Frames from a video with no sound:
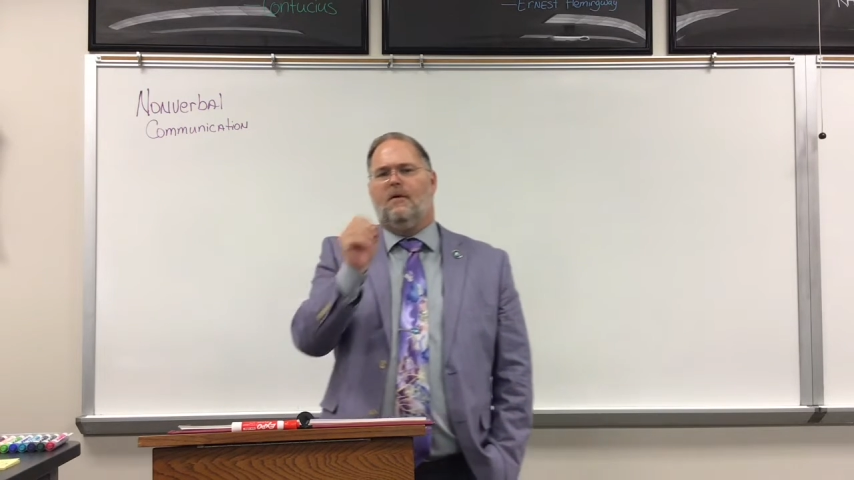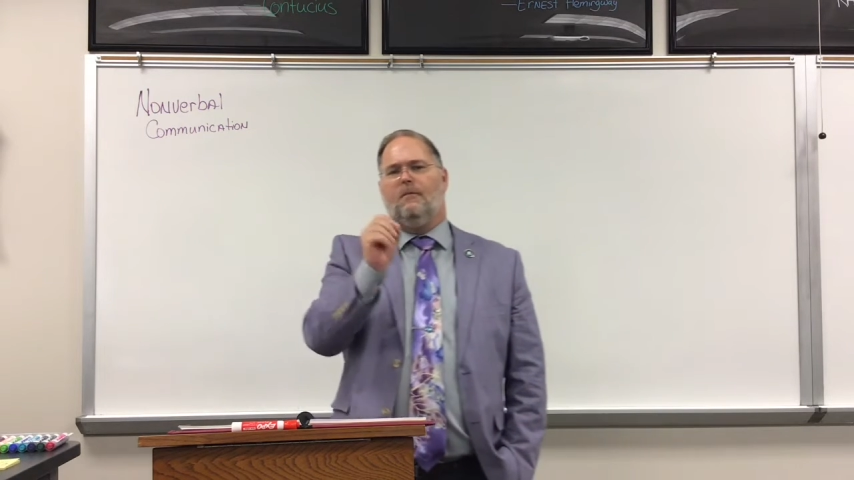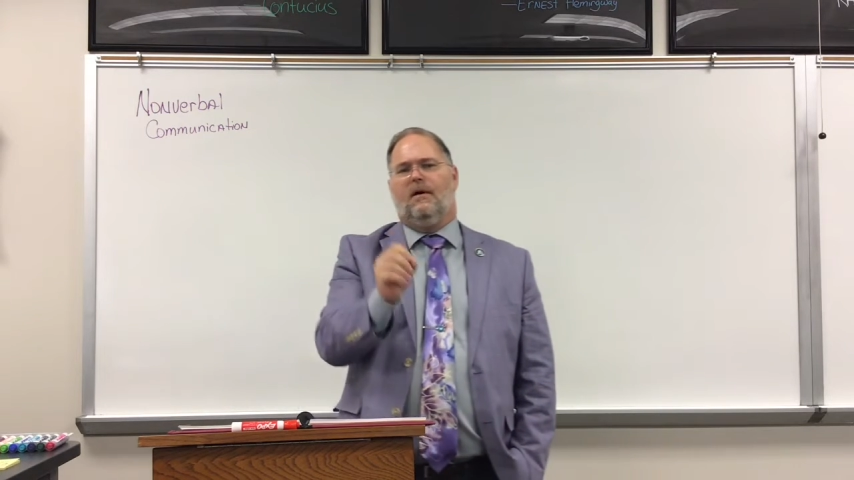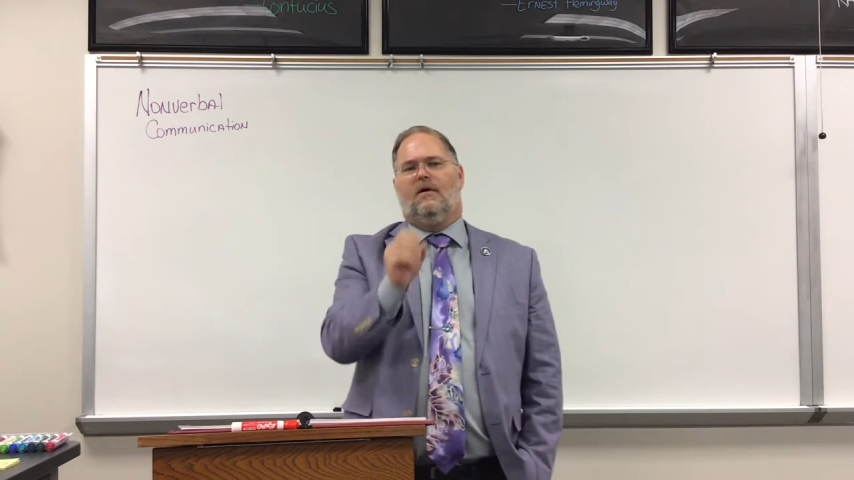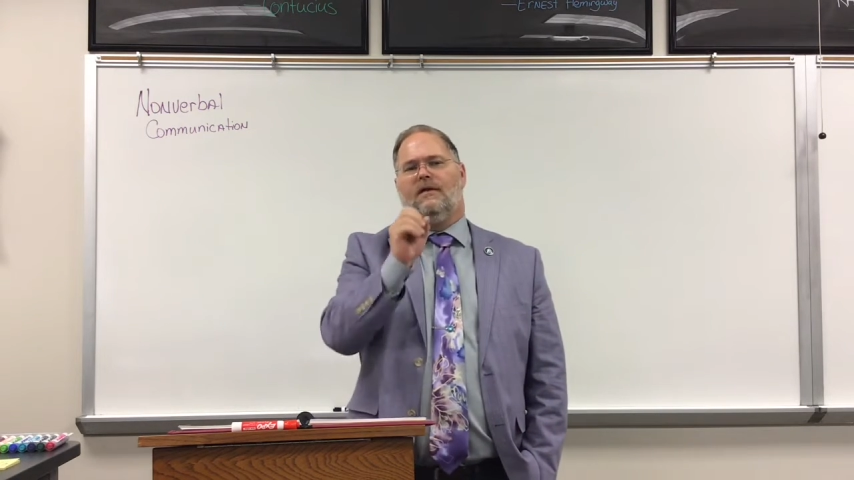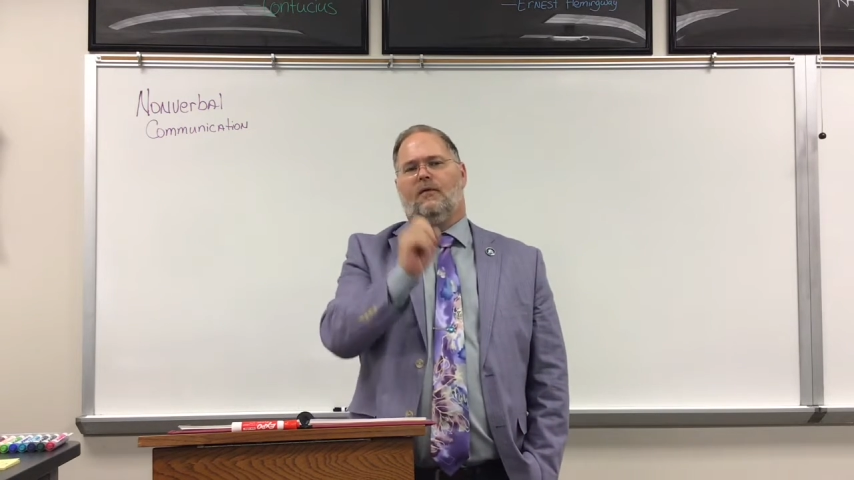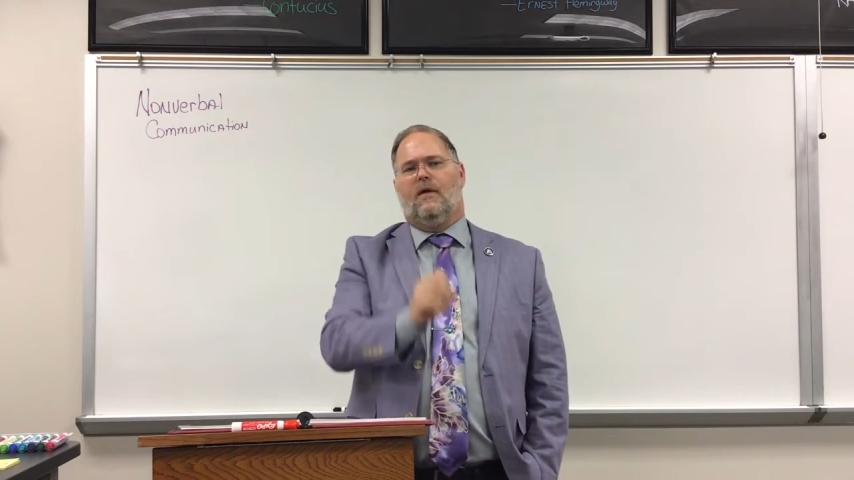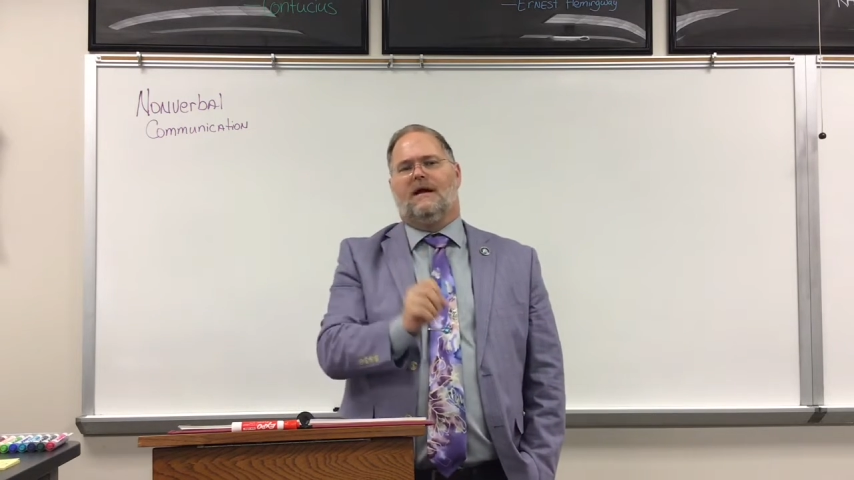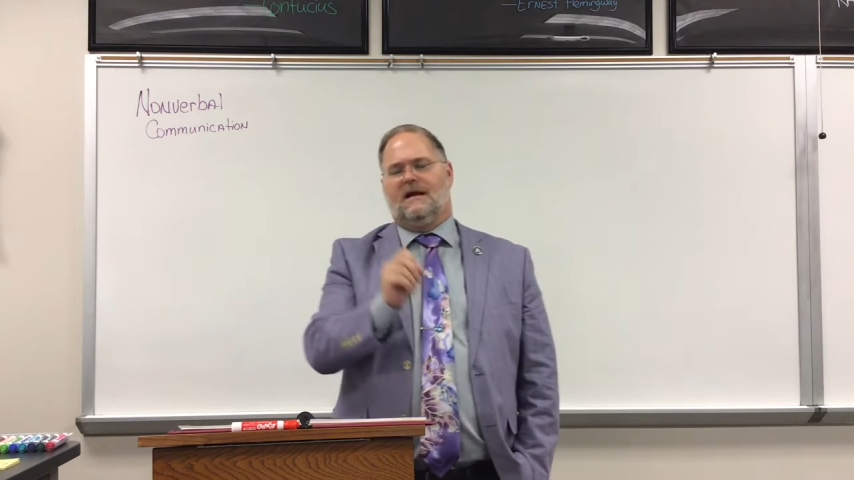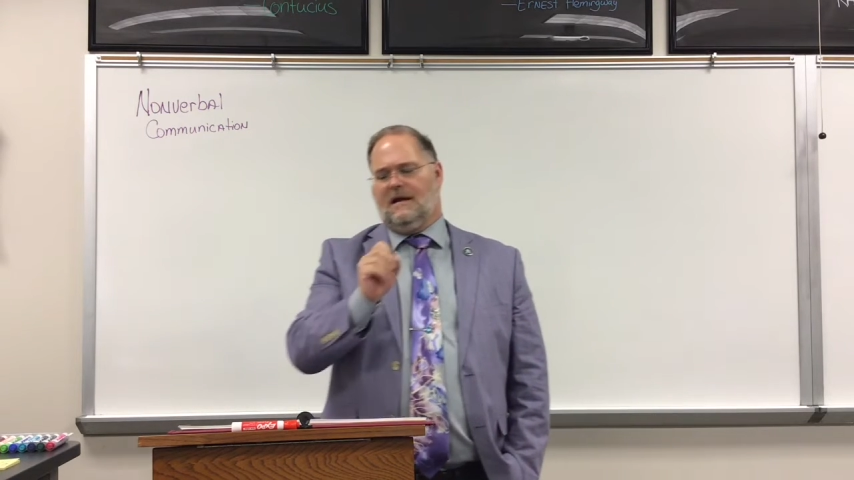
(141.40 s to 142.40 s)
you build and
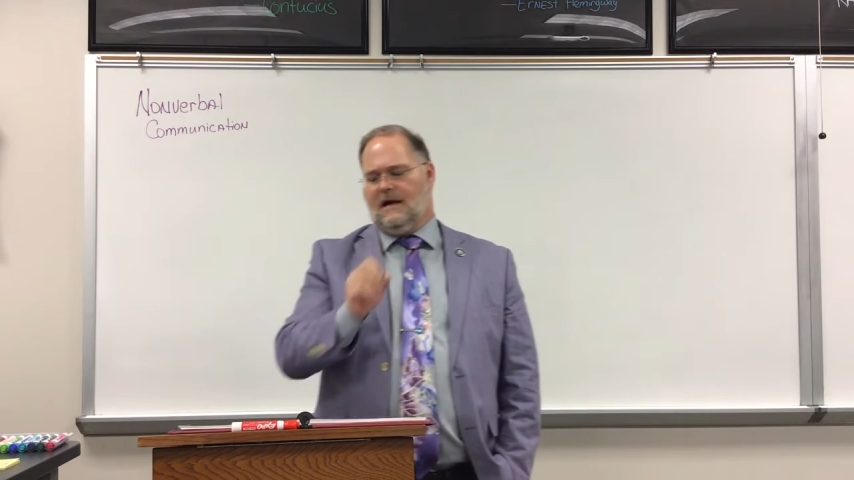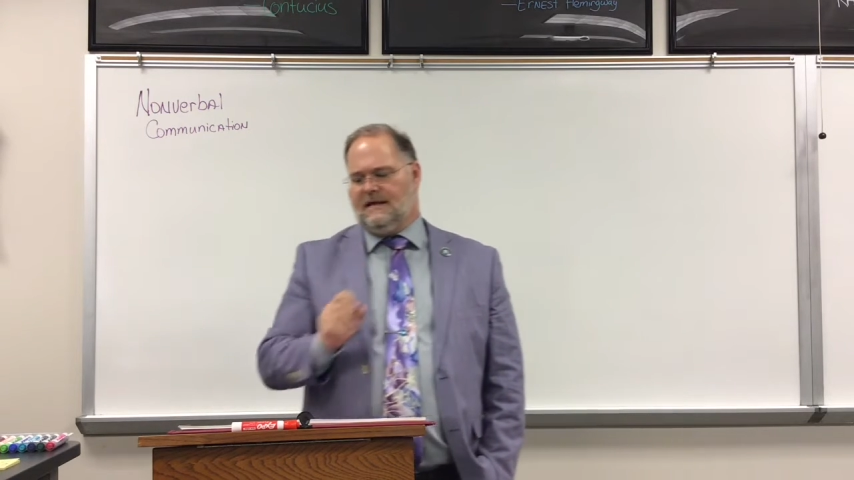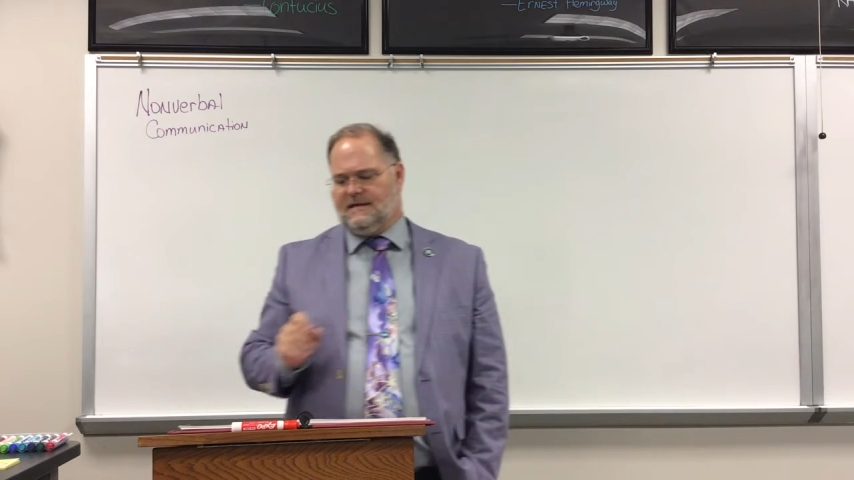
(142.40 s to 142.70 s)
recognize